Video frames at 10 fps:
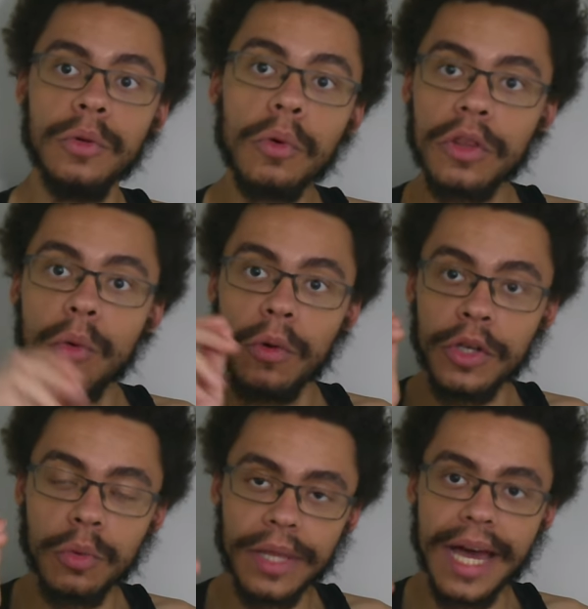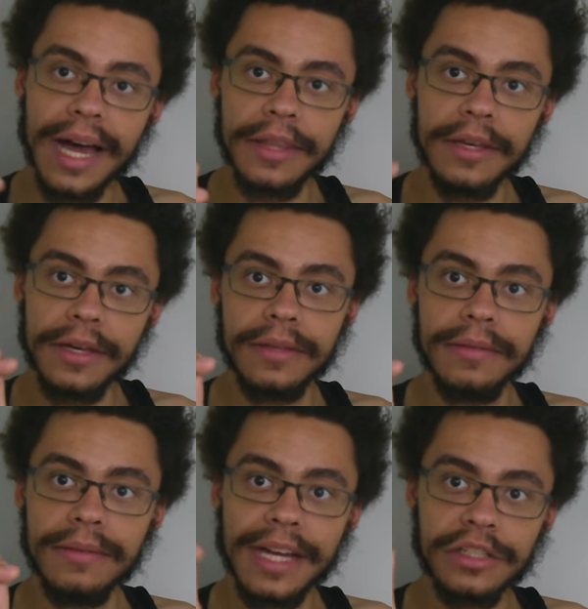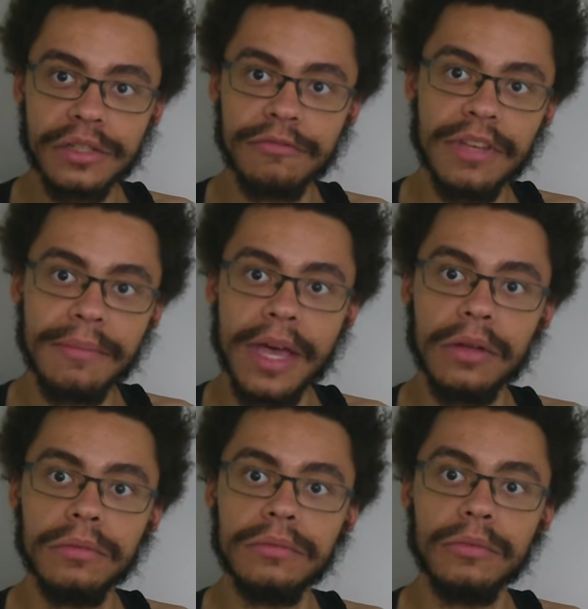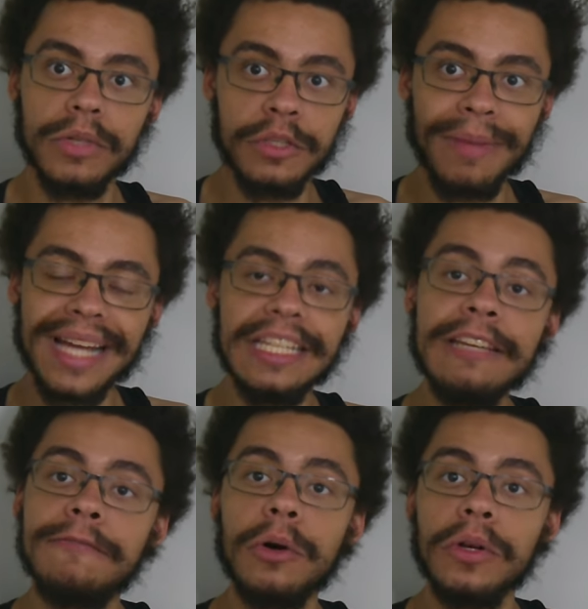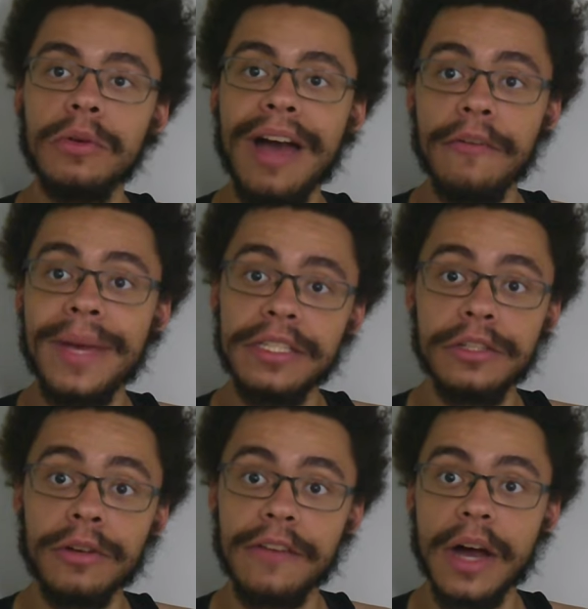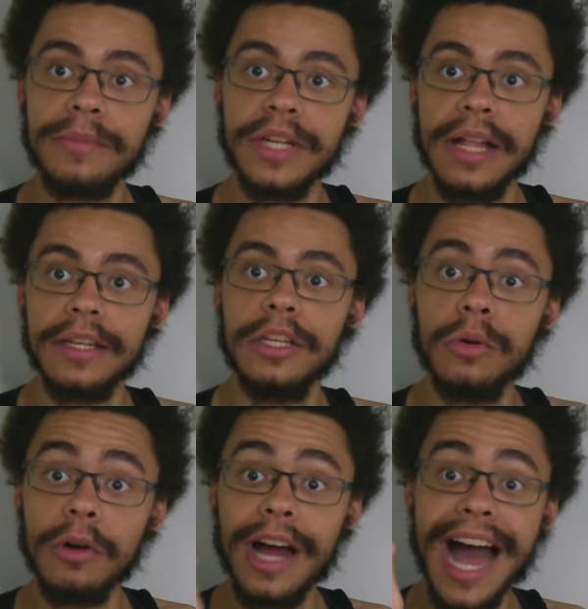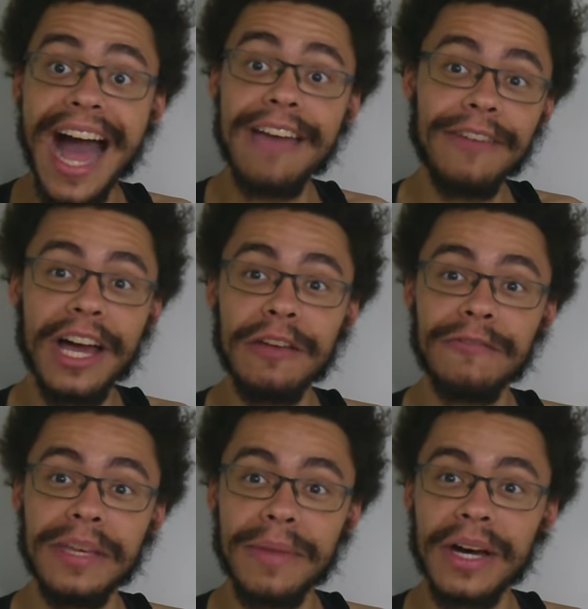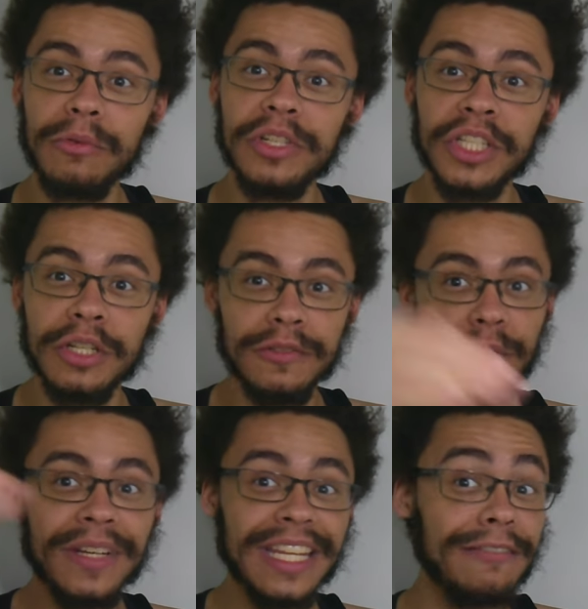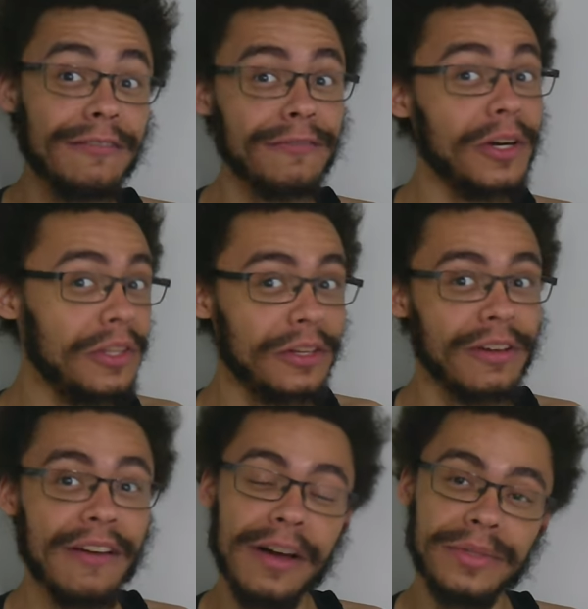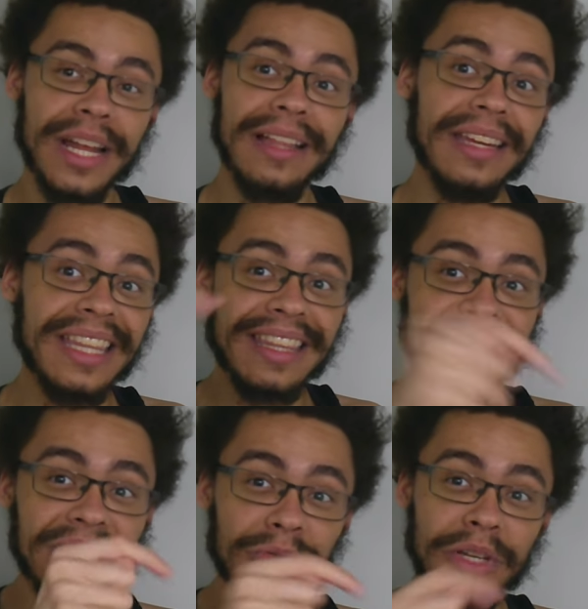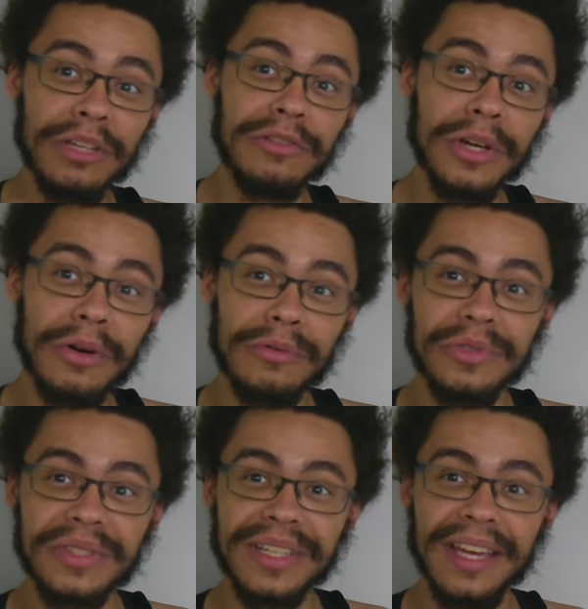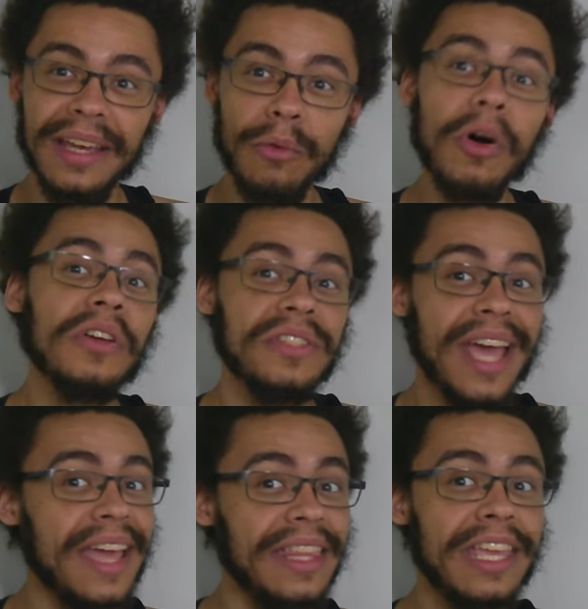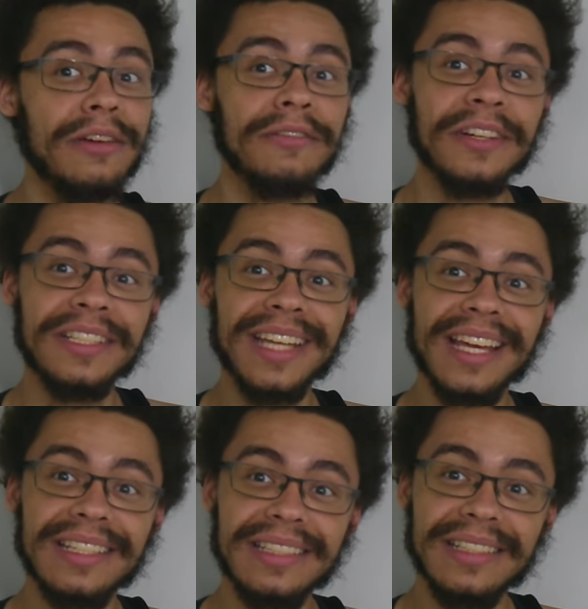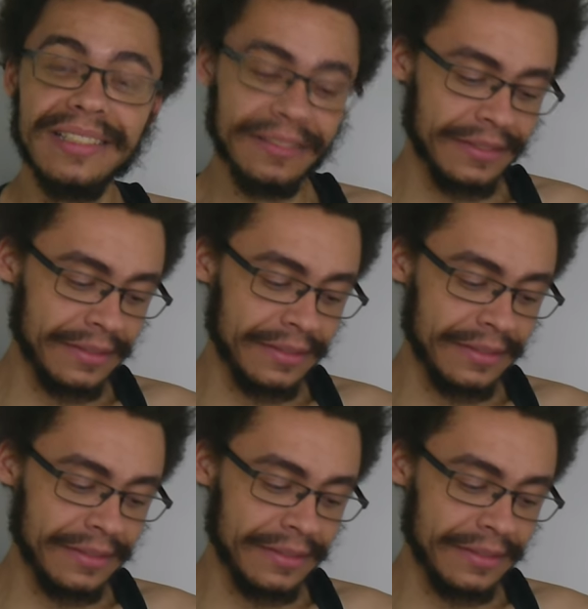You were the not just a female, which by default you have immense degree of optionality. You are a high value female, which gives you an even further degree of optionality, and this is what you chose while saying that you have good taste.